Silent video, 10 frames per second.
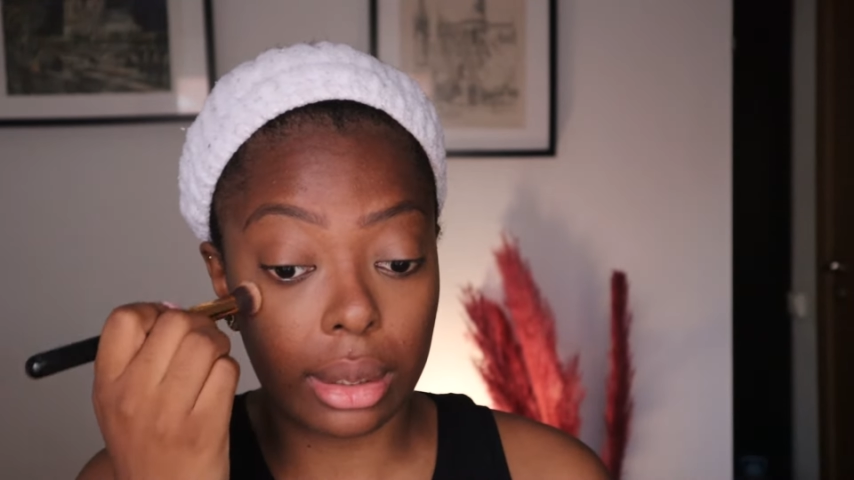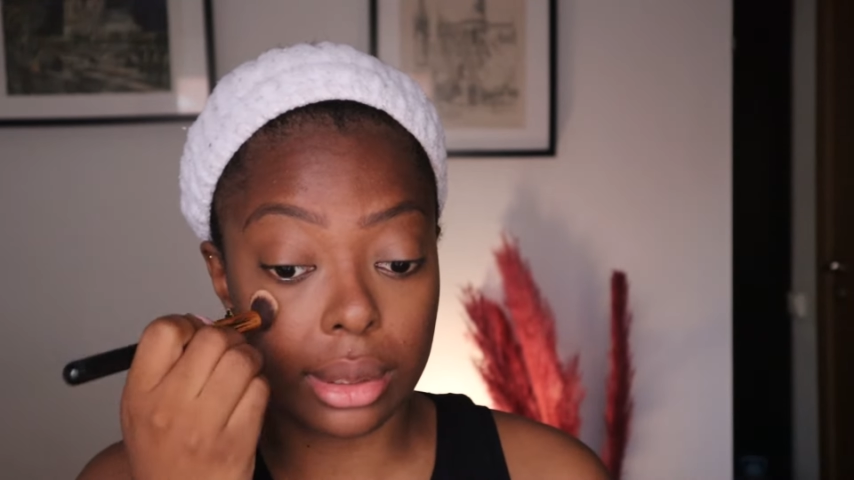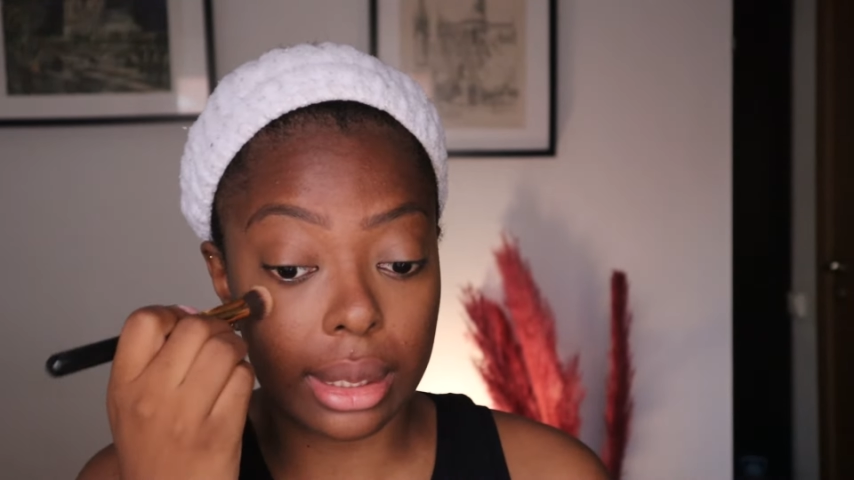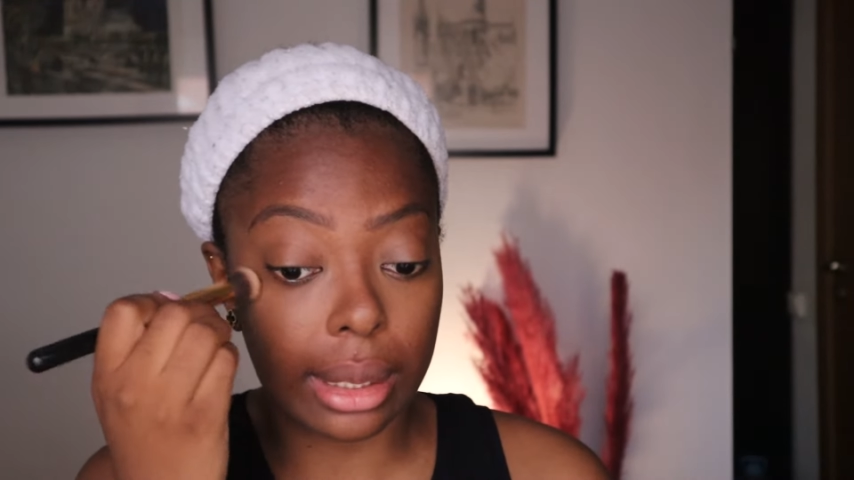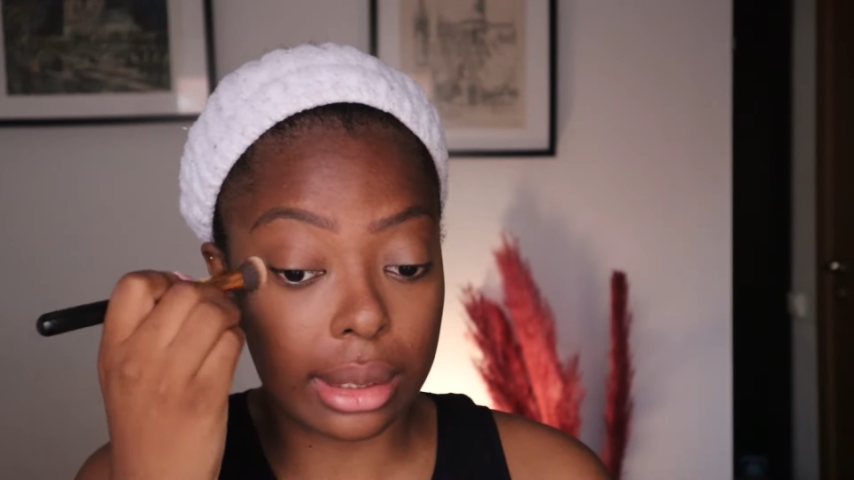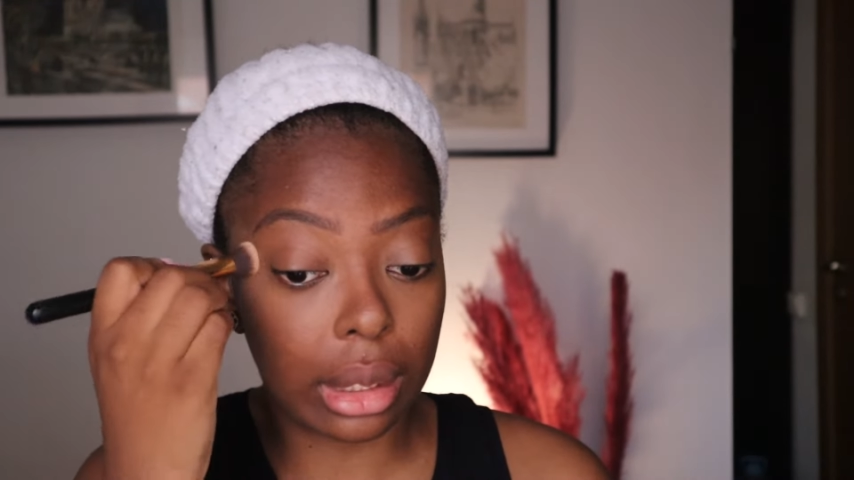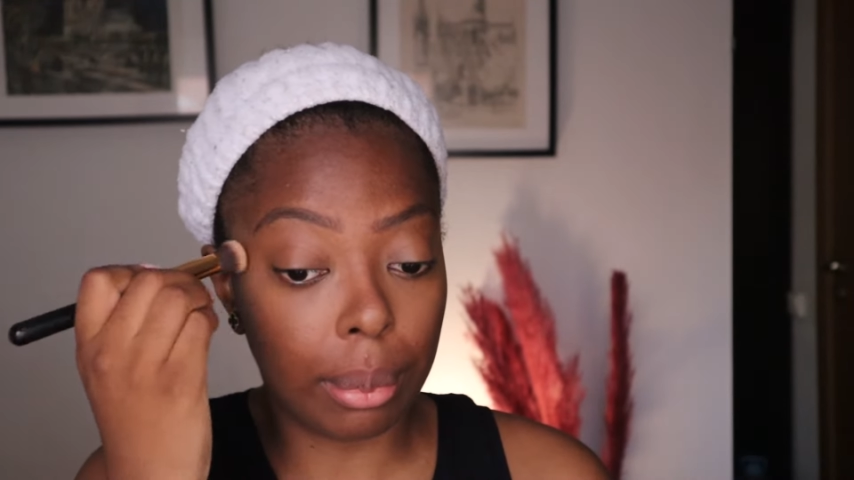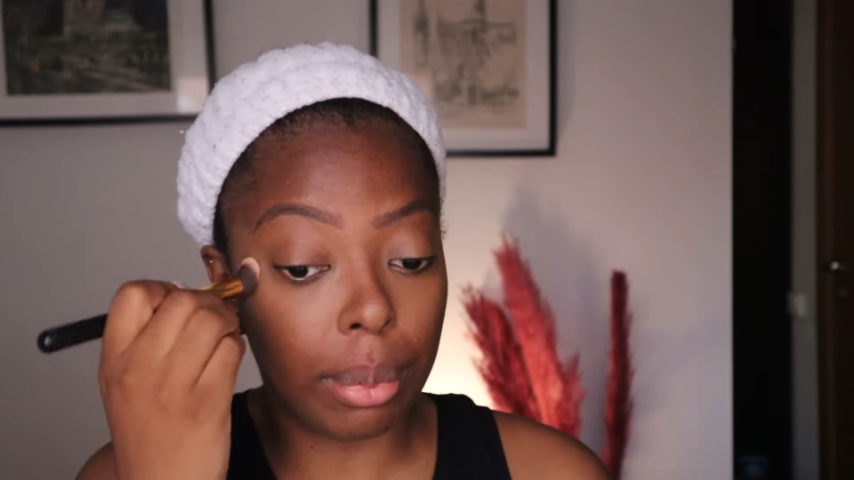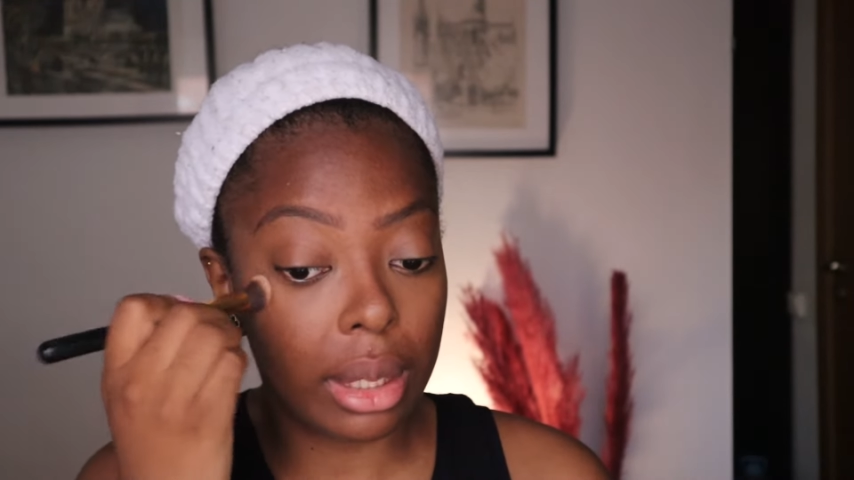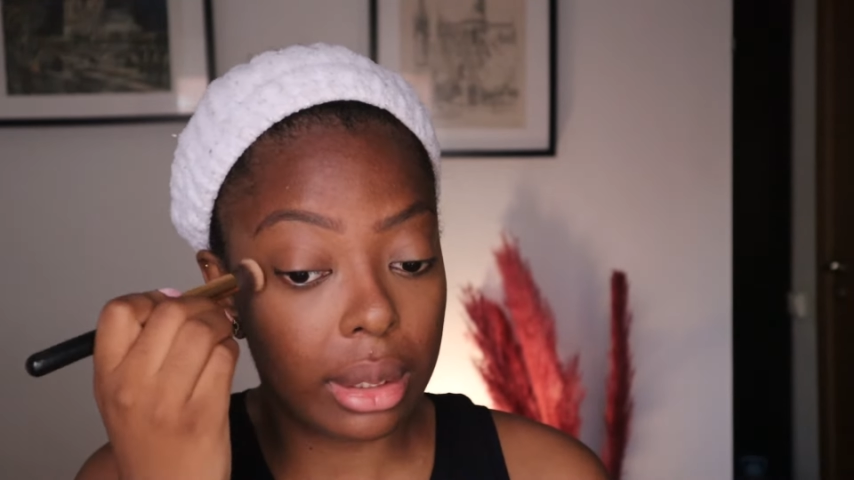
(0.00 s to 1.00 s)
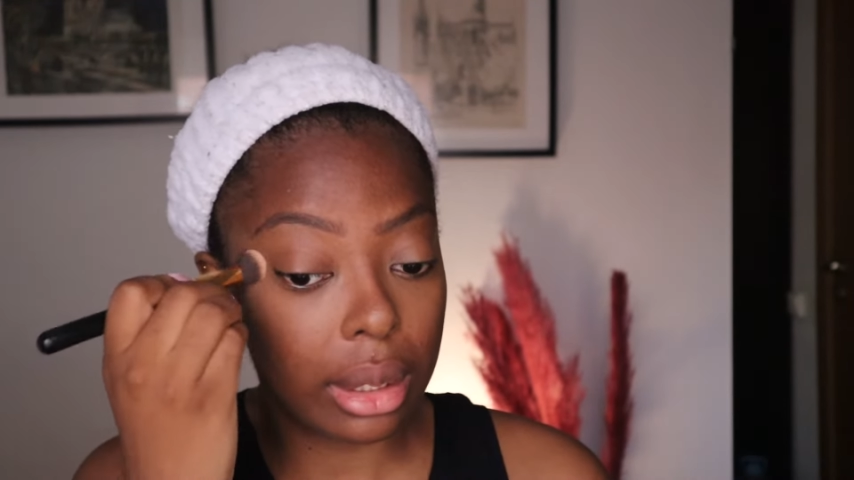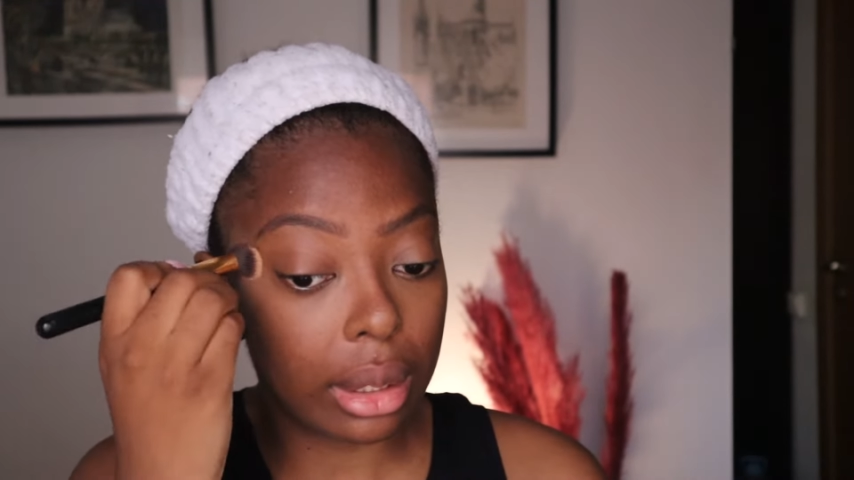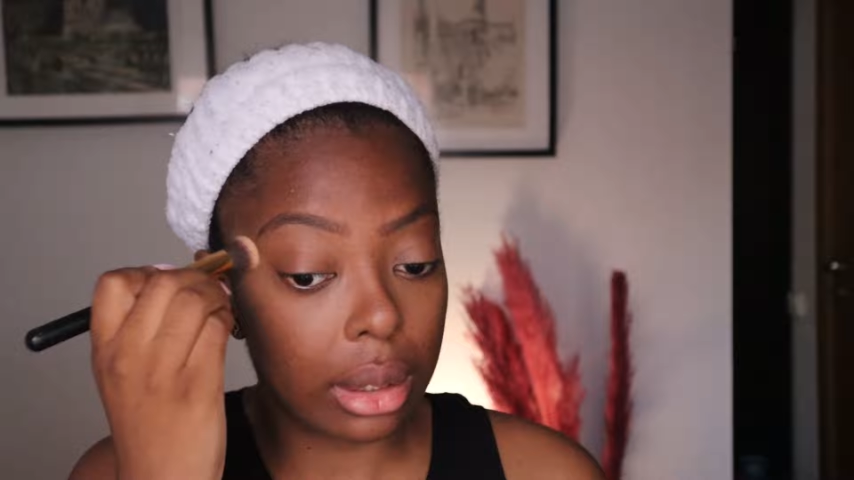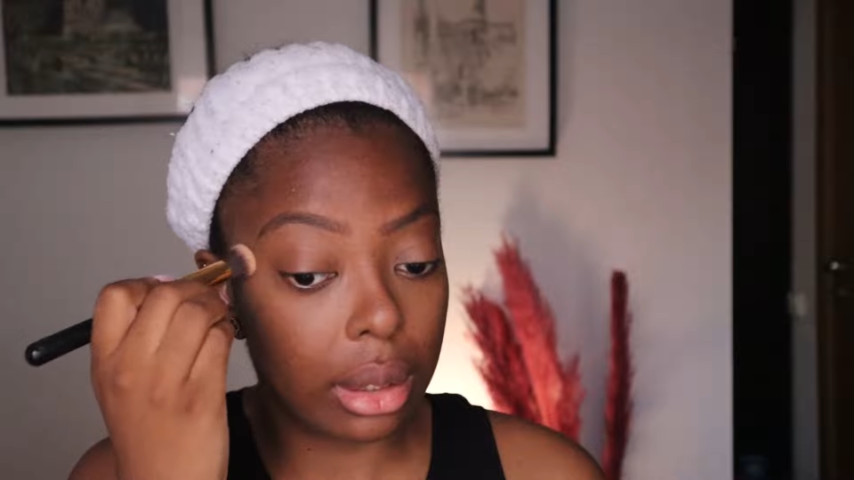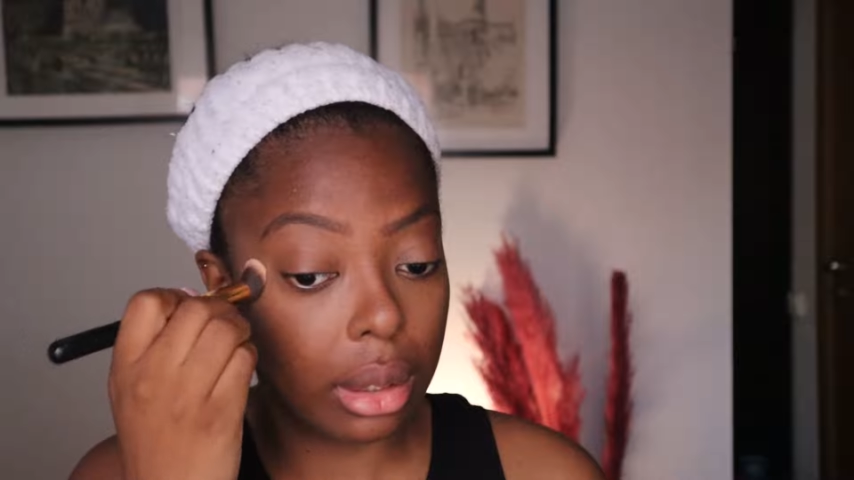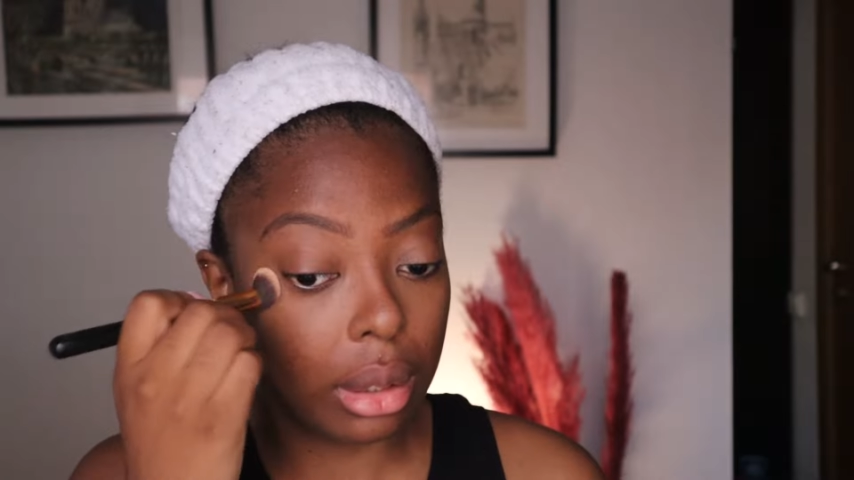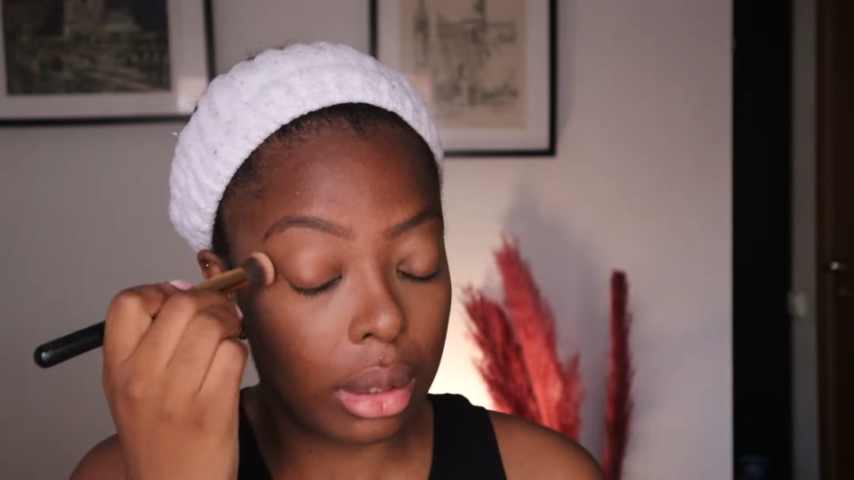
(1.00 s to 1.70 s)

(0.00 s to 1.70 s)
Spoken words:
is nicely blended